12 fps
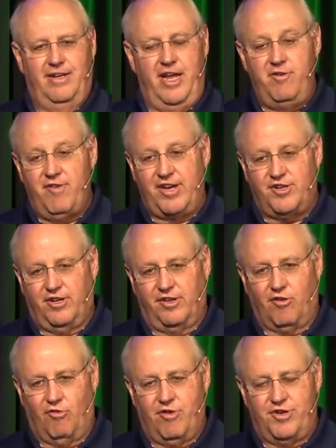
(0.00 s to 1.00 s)

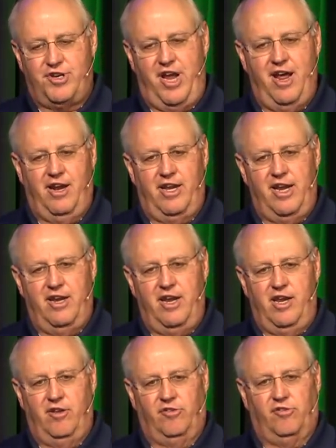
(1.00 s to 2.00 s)
evangelical Christianity,
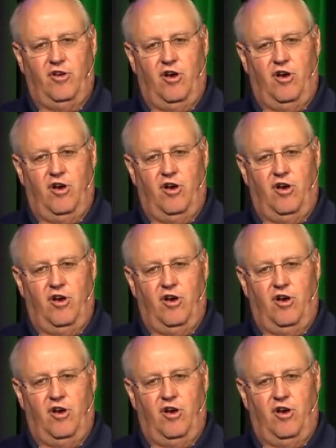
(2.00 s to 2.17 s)
is